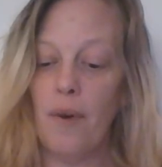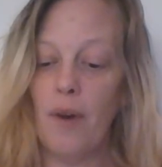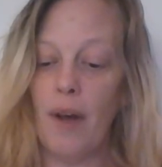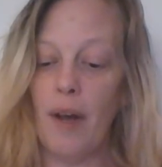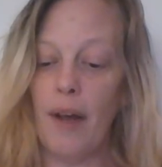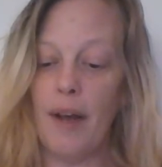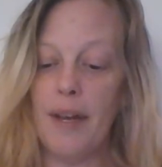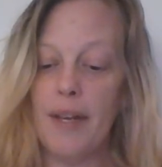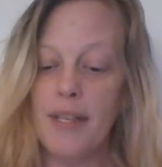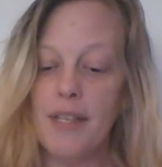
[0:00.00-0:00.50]

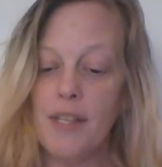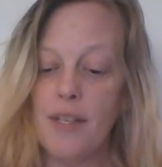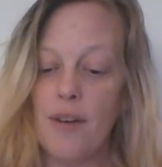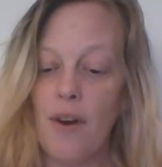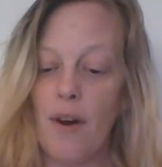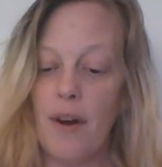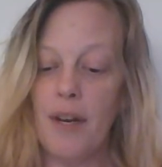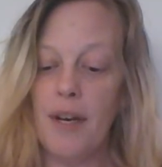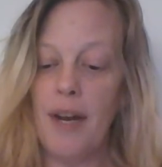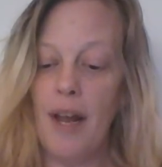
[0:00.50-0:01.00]
I
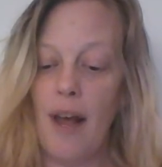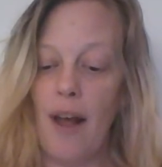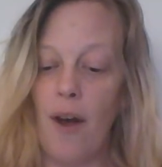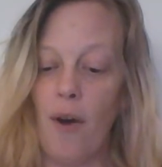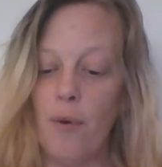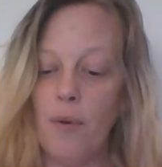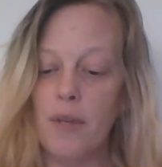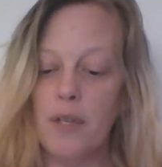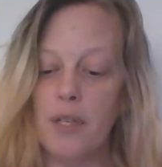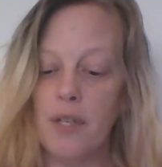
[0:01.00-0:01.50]
started
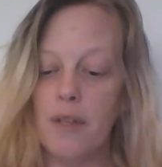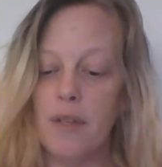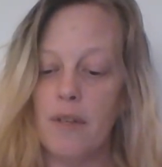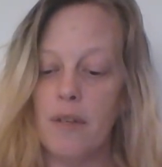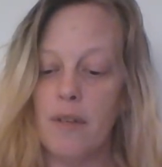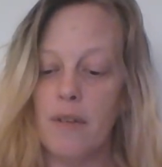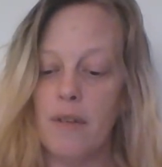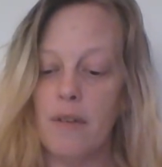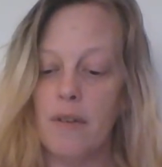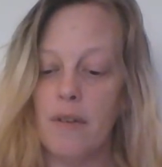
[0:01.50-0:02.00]
out,
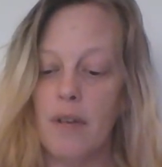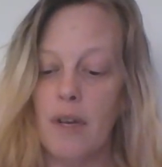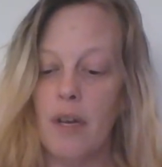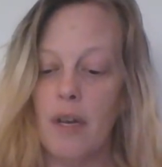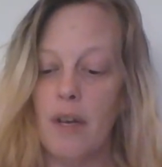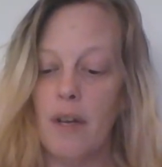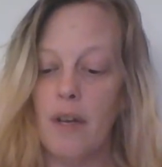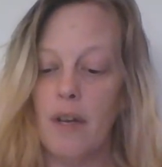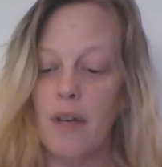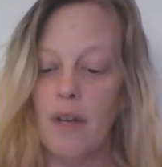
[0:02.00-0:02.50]

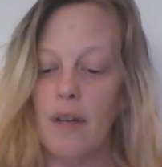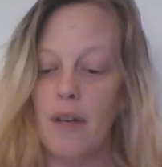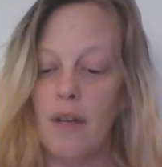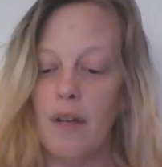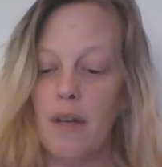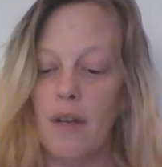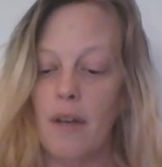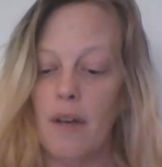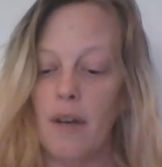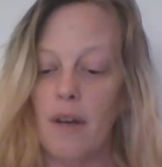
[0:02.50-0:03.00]

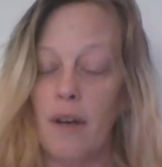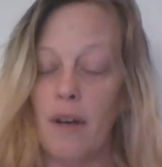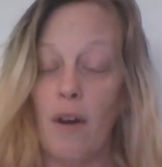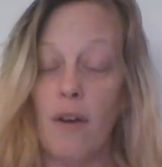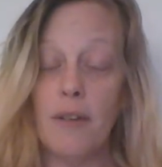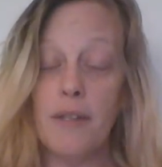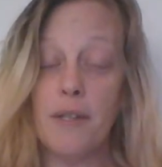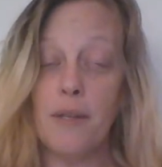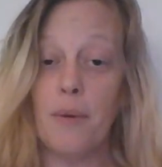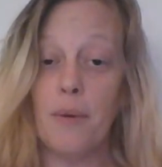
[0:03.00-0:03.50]

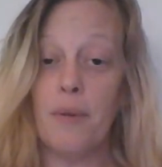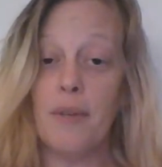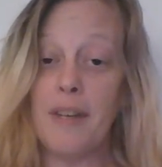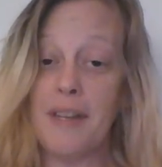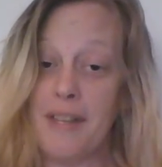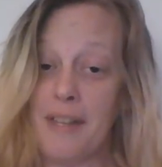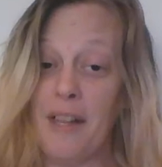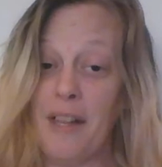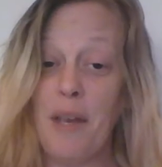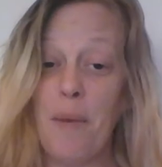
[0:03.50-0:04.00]
also
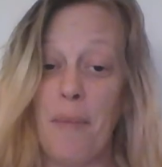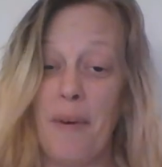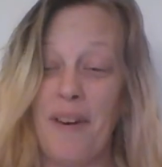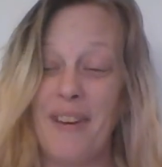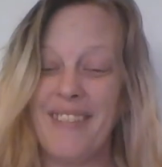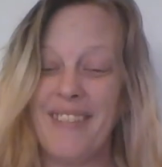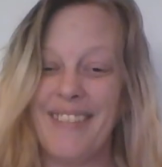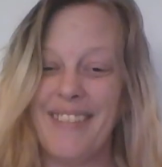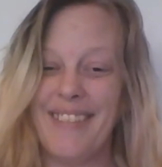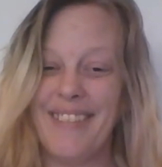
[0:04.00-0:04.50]

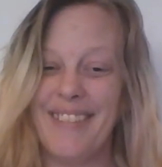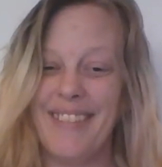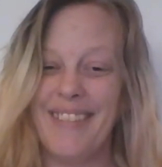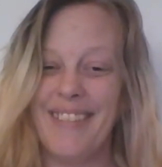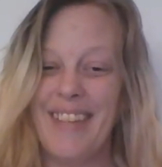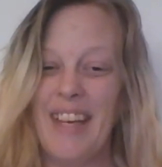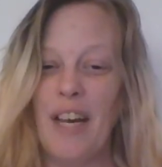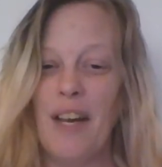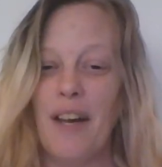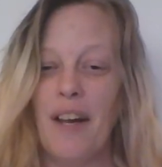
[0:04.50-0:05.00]
disclaimer,
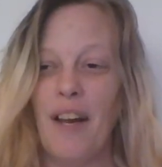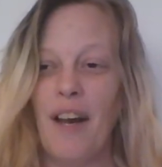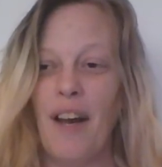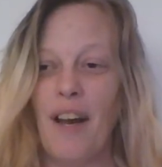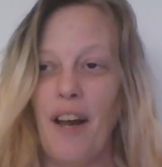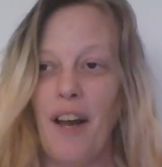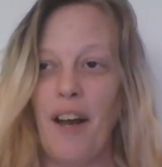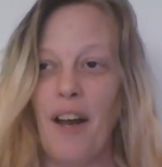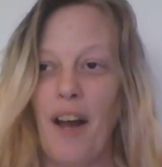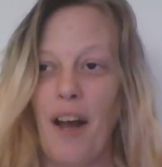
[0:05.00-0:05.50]

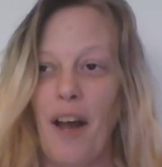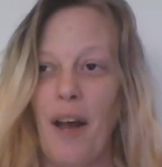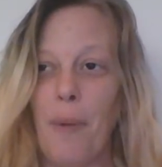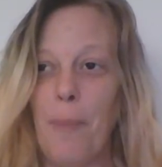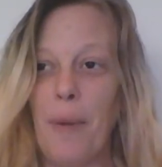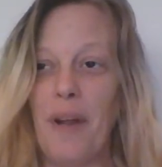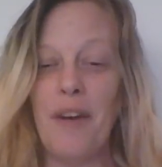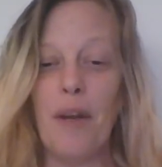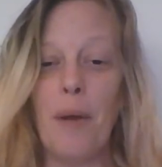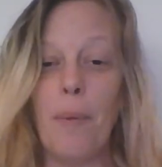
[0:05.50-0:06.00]
I'm
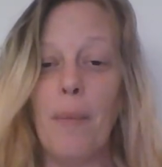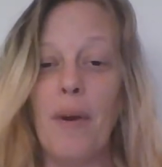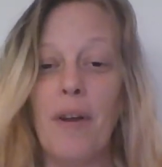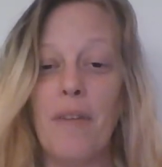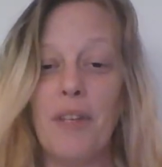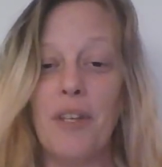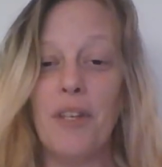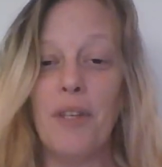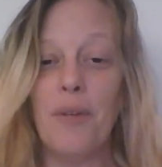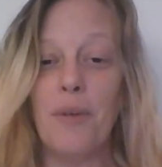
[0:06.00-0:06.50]
not dumb
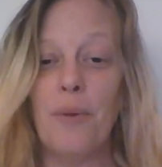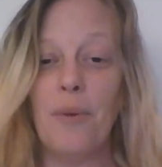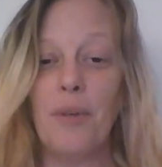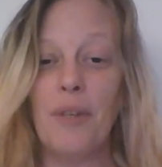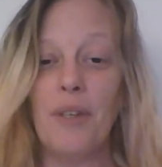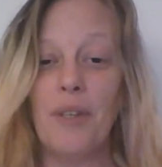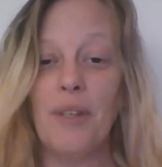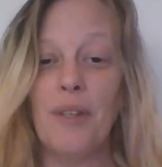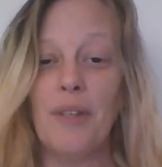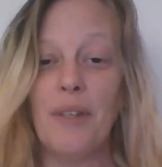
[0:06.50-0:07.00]
enough to
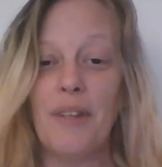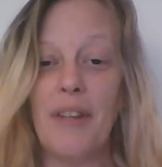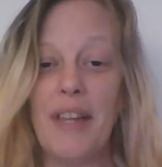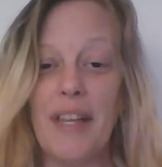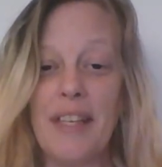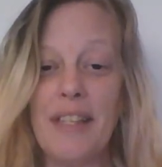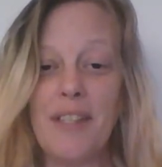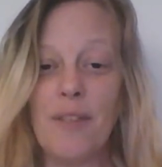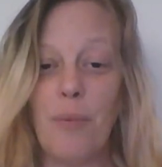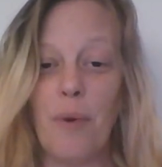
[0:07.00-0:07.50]
do
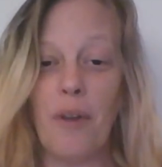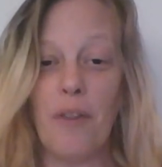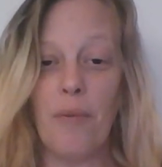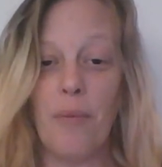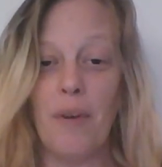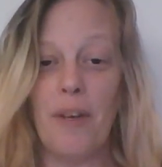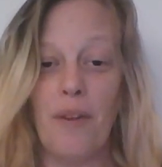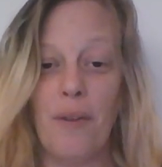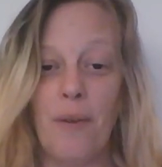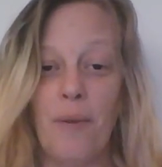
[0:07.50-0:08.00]
this with
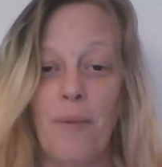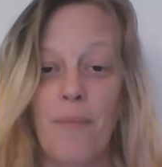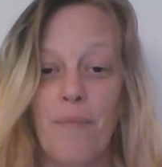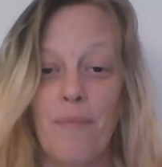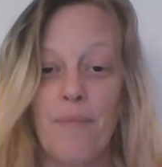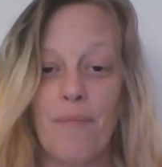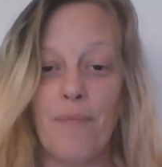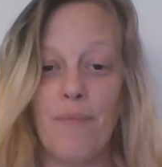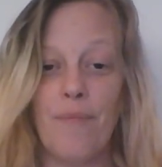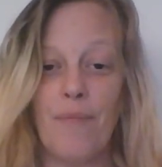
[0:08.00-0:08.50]
real
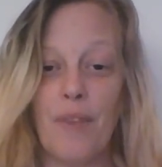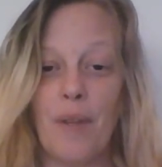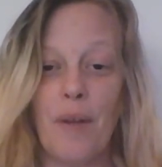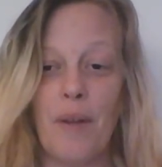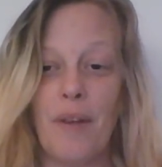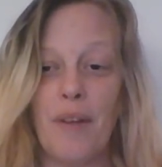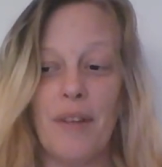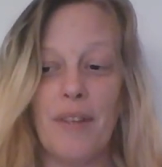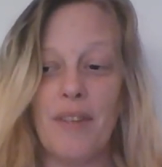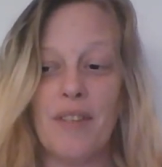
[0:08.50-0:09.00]

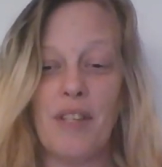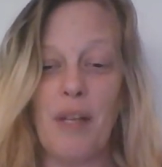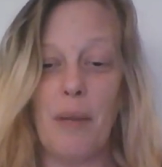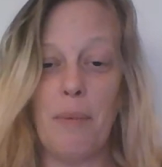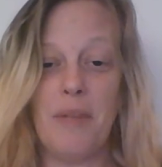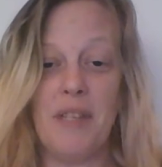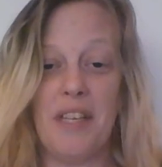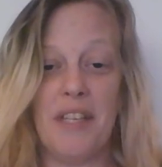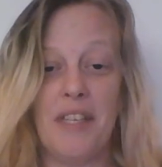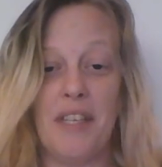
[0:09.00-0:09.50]

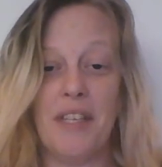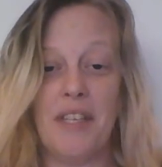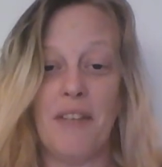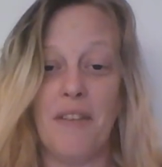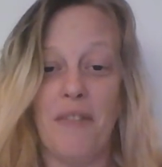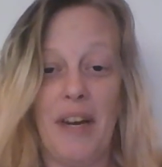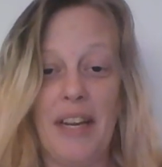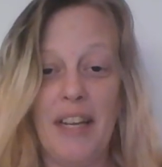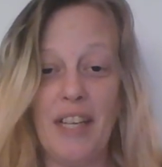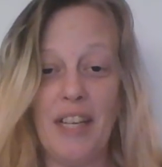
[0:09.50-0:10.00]
substances
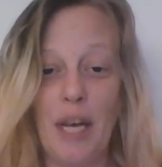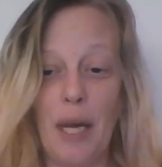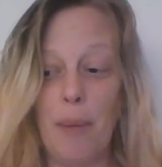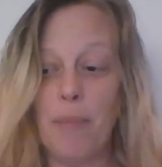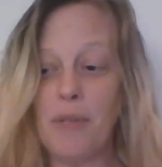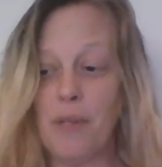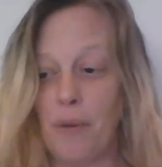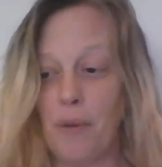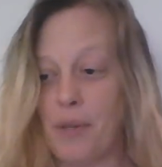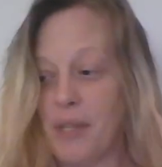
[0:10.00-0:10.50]
of any
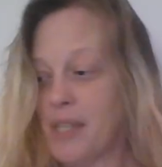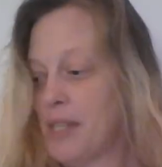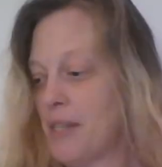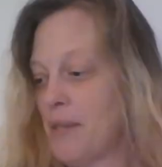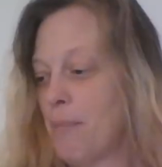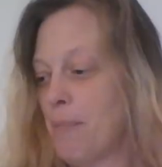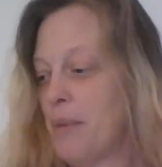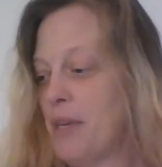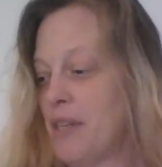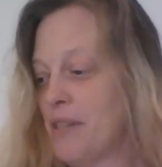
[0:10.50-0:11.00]
type. So this is
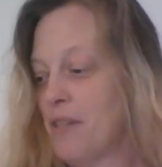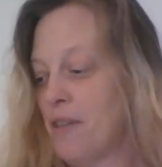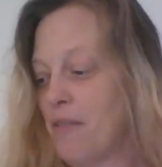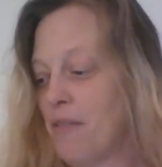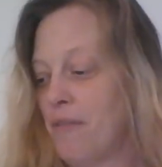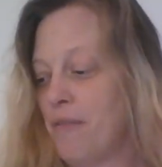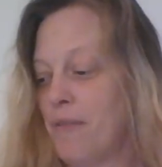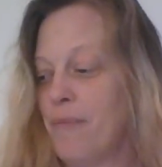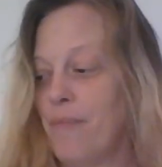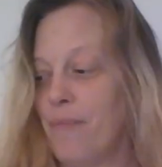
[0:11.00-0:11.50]
a piece of
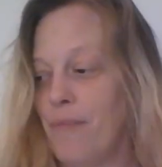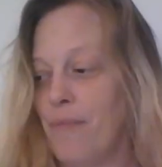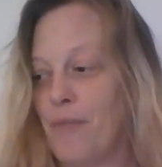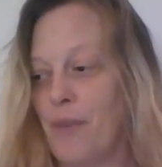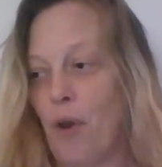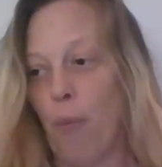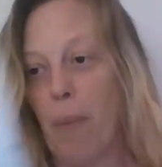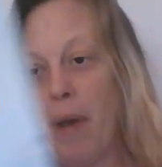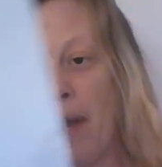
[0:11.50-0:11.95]
note